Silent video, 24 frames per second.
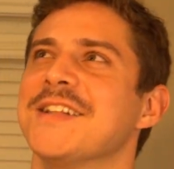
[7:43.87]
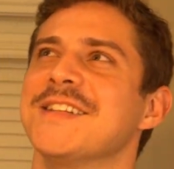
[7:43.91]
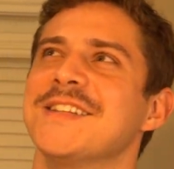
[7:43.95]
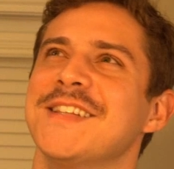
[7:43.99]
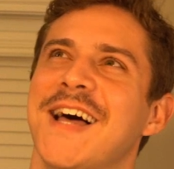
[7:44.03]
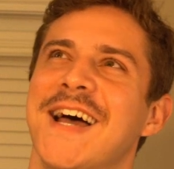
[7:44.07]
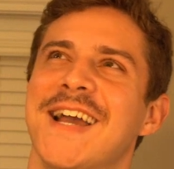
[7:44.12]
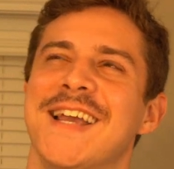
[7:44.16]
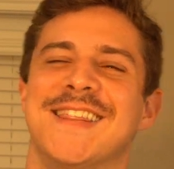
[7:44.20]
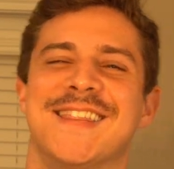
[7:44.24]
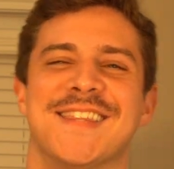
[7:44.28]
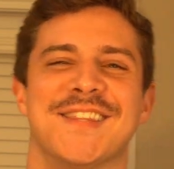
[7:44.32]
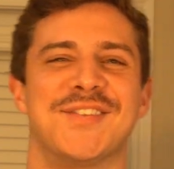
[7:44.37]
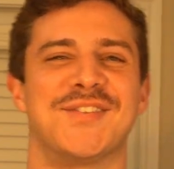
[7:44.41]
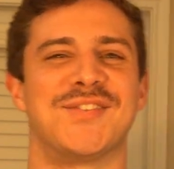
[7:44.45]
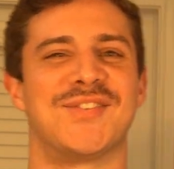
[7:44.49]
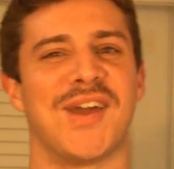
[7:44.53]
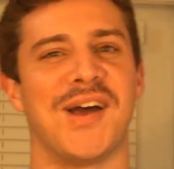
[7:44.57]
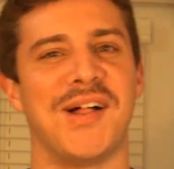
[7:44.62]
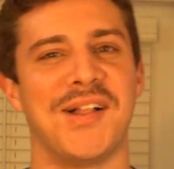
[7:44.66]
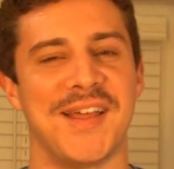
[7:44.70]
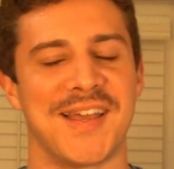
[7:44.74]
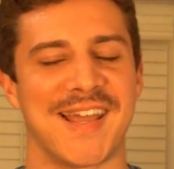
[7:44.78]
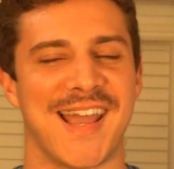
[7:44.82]
of like the
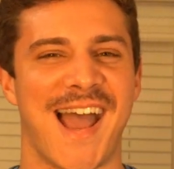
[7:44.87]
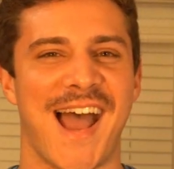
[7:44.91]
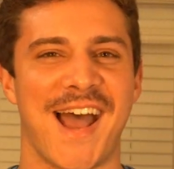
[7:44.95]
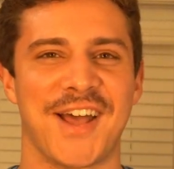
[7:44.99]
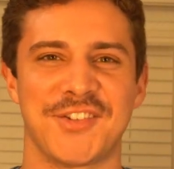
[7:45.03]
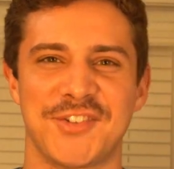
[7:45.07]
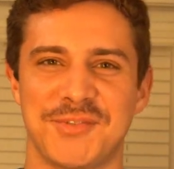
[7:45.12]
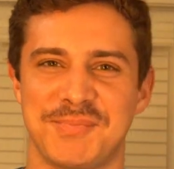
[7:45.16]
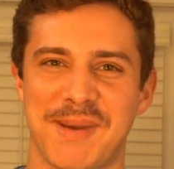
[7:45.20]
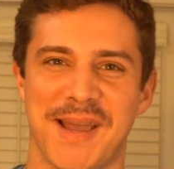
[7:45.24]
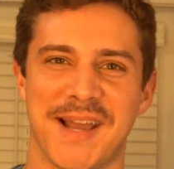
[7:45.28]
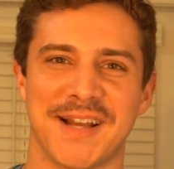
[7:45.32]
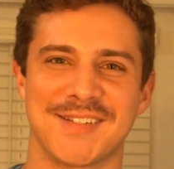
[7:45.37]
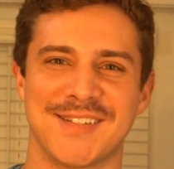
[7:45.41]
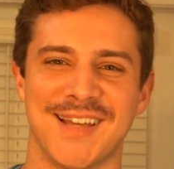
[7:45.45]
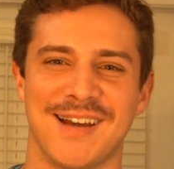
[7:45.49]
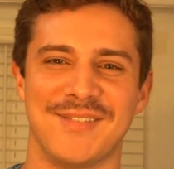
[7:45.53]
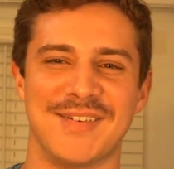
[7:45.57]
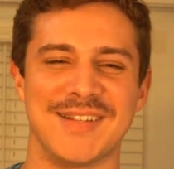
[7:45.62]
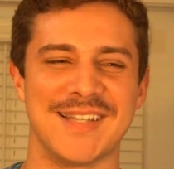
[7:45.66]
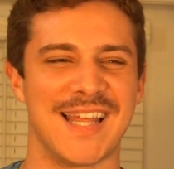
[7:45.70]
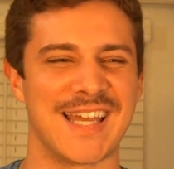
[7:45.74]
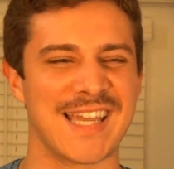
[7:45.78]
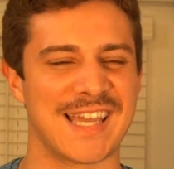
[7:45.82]
selling aspect
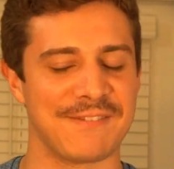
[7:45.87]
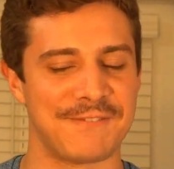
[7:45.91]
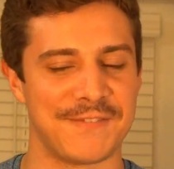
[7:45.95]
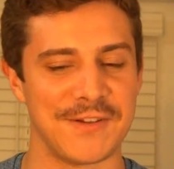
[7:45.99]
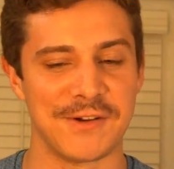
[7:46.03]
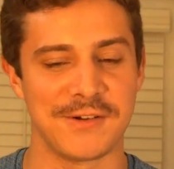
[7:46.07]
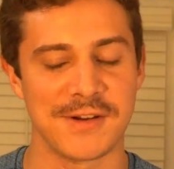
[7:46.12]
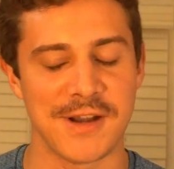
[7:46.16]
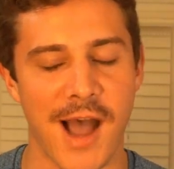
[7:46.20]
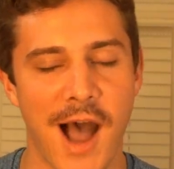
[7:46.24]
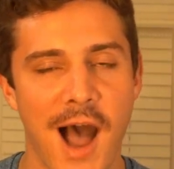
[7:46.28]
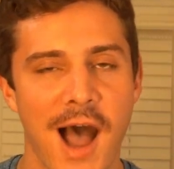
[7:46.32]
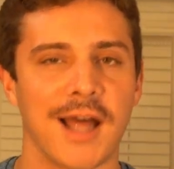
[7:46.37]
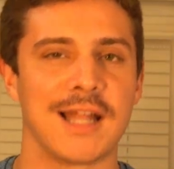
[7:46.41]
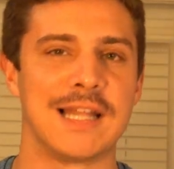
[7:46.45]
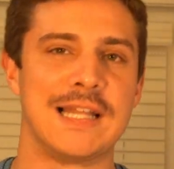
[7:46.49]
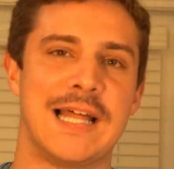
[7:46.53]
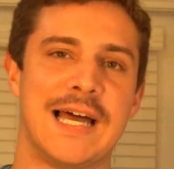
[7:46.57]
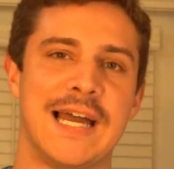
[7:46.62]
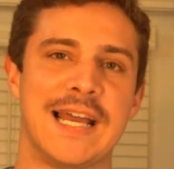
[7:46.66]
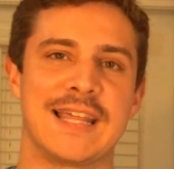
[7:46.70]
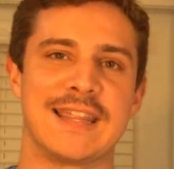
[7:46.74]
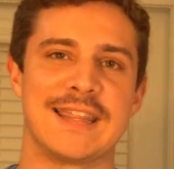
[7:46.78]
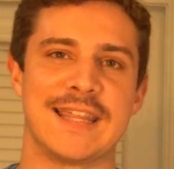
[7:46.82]
of it. Like, if you're not
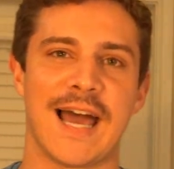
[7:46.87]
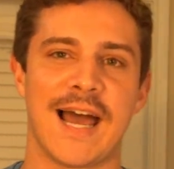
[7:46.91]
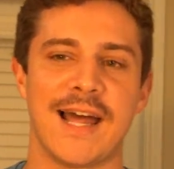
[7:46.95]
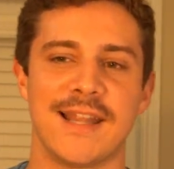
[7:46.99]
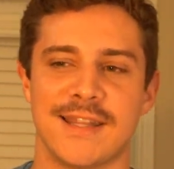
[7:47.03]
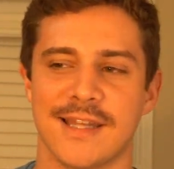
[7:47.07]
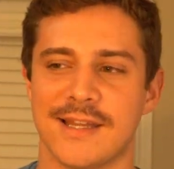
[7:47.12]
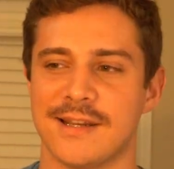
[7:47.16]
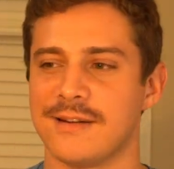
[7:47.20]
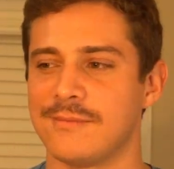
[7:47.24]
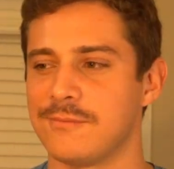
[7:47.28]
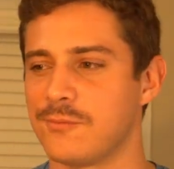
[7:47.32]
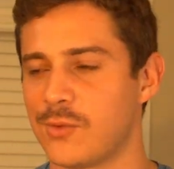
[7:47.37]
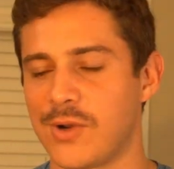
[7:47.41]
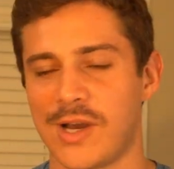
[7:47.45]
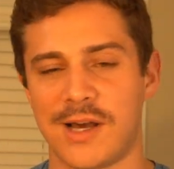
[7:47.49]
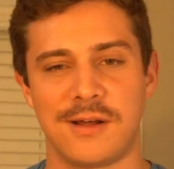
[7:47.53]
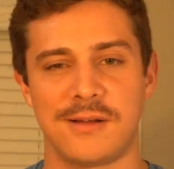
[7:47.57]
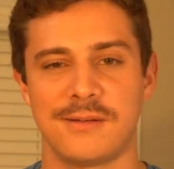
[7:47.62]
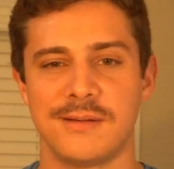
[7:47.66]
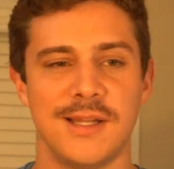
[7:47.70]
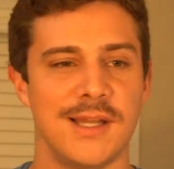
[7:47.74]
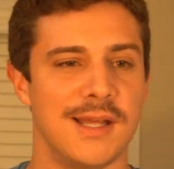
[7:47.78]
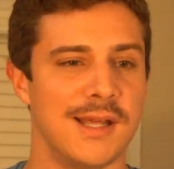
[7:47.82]
like that, then,
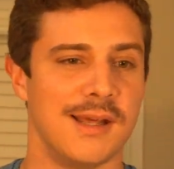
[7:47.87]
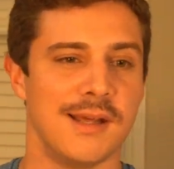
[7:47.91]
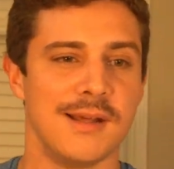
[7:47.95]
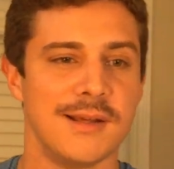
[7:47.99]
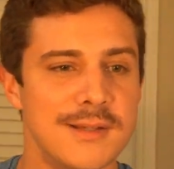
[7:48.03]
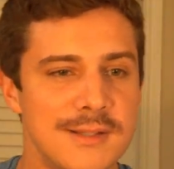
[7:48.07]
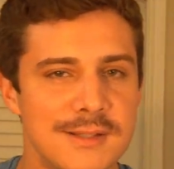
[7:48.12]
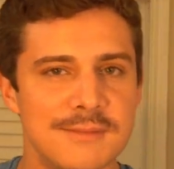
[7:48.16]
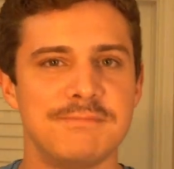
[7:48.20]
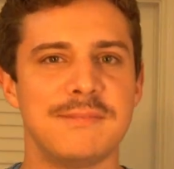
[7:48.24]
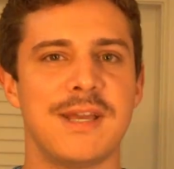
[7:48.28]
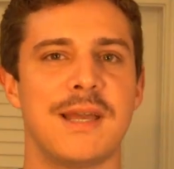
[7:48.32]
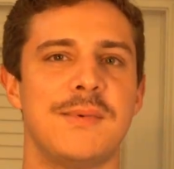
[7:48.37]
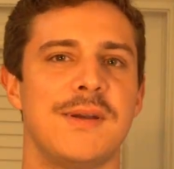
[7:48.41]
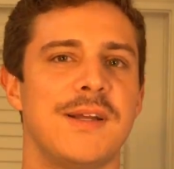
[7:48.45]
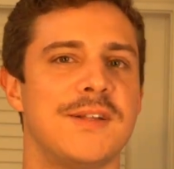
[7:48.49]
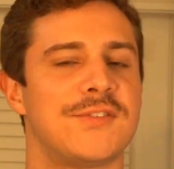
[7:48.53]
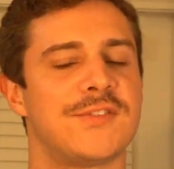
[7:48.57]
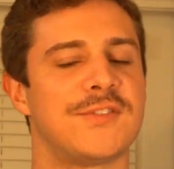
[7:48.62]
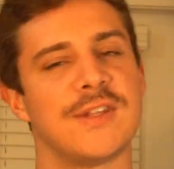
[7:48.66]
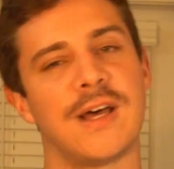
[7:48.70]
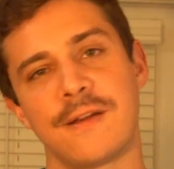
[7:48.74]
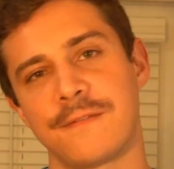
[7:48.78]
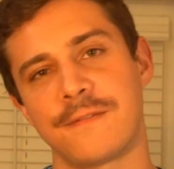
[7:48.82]
well, maybe
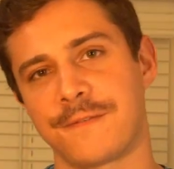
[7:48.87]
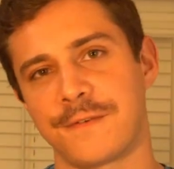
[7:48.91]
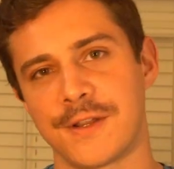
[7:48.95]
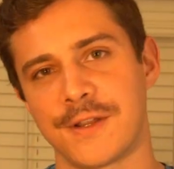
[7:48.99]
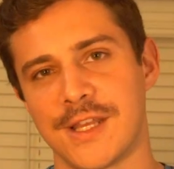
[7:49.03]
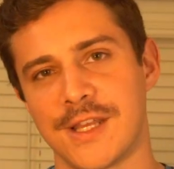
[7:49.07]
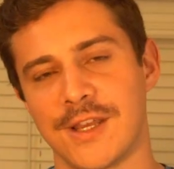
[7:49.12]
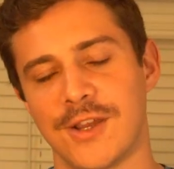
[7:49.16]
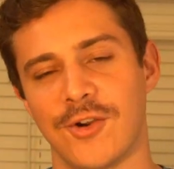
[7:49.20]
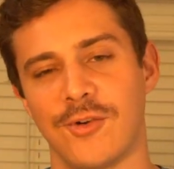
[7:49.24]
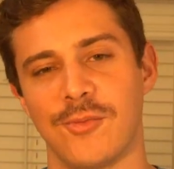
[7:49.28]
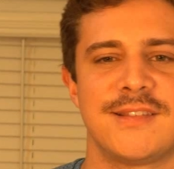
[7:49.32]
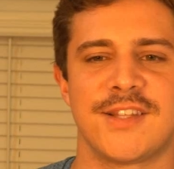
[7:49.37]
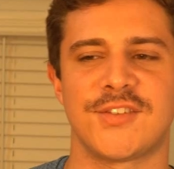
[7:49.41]
it's not for you.